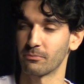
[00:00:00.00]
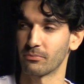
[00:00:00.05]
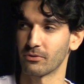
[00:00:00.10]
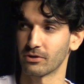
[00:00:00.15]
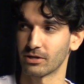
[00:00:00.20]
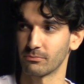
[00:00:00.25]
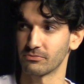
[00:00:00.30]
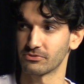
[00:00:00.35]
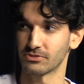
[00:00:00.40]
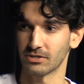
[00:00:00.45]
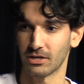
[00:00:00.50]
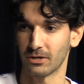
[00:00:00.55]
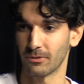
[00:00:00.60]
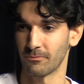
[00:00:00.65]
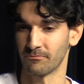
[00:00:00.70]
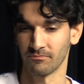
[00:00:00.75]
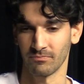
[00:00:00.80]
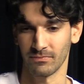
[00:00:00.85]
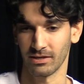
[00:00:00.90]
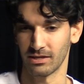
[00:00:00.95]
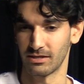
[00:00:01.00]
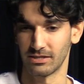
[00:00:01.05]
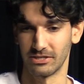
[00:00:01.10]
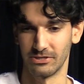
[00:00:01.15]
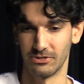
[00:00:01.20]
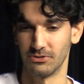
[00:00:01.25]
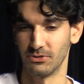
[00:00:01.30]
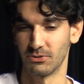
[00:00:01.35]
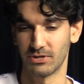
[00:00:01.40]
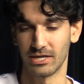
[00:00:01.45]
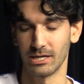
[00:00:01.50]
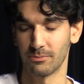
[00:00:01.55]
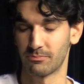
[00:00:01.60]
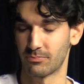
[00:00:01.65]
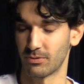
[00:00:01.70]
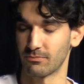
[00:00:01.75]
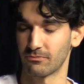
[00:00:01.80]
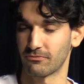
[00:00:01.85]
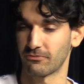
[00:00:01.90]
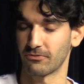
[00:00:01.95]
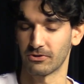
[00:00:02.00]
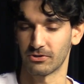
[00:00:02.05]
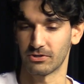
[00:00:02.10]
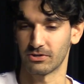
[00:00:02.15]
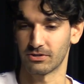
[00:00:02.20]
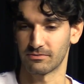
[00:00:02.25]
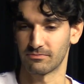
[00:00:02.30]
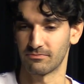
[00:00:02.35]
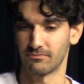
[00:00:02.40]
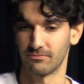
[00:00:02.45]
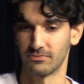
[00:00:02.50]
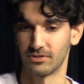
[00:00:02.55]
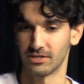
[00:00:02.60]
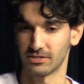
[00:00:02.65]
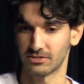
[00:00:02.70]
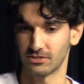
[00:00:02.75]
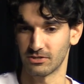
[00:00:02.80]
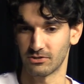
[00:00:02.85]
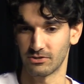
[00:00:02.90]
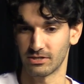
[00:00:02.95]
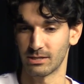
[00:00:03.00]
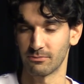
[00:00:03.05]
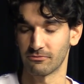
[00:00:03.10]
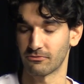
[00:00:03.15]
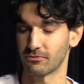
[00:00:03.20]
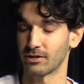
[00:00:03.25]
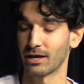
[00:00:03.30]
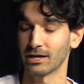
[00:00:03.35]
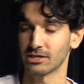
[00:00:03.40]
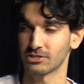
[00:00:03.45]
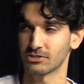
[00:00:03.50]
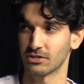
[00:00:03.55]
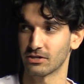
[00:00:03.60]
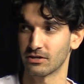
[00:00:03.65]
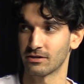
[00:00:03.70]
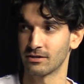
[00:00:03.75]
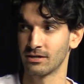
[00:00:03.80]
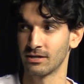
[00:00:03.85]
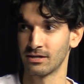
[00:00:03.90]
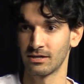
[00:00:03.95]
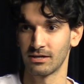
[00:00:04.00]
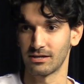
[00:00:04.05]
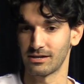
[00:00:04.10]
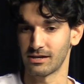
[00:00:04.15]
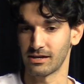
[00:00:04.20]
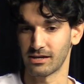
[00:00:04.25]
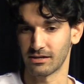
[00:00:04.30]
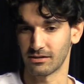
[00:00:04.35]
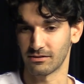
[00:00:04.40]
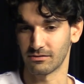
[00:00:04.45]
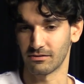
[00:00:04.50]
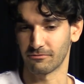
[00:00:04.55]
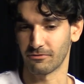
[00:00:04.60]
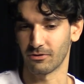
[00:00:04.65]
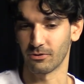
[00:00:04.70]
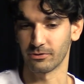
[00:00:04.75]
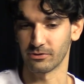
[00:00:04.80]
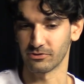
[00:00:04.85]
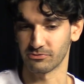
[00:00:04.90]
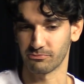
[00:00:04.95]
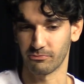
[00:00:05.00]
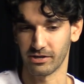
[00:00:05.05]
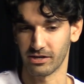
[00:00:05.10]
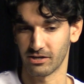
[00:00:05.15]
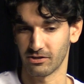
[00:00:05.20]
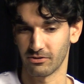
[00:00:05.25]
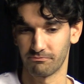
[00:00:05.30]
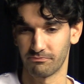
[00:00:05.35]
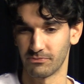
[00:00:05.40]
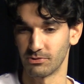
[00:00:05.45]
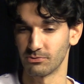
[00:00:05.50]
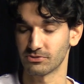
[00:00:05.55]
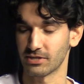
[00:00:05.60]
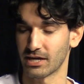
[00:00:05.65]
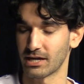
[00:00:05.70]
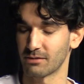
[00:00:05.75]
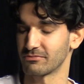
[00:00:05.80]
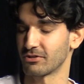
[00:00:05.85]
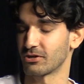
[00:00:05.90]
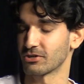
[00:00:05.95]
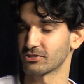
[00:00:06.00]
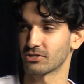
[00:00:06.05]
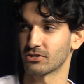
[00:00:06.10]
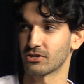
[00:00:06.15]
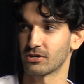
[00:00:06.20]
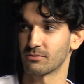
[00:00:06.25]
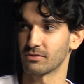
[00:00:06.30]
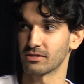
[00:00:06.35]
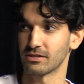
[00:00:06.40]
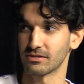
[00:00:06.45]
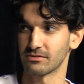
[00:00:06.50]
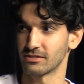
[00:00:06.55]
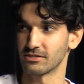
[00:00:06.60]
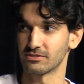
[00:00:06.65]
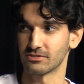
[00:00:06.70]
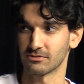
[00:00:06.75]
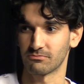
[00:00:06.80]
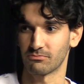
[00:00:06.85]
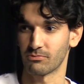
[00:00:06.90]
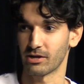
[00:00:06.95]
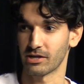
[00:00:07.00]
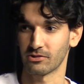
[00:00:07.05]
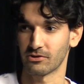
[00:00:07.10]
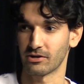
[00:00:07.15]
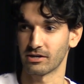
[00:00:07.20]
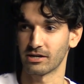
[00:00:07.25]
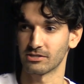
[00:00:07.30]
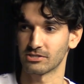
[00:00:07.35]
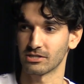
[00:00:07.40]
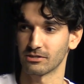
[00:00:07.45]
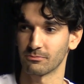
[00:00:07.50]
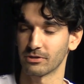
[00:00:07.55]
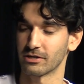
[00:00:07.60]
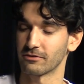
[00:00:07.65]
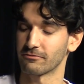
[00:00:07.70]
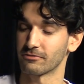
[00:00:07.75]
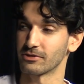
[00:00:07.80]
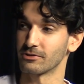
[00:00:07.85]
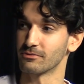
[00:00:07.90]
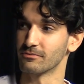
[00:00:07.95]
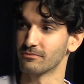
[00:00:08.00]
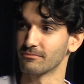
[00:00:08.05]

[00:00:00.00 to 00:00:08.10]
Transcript: you put him. So you keep him for this year, you keep him for next year. And if all goes well, you sign him long term and he's a regular NHL player for you.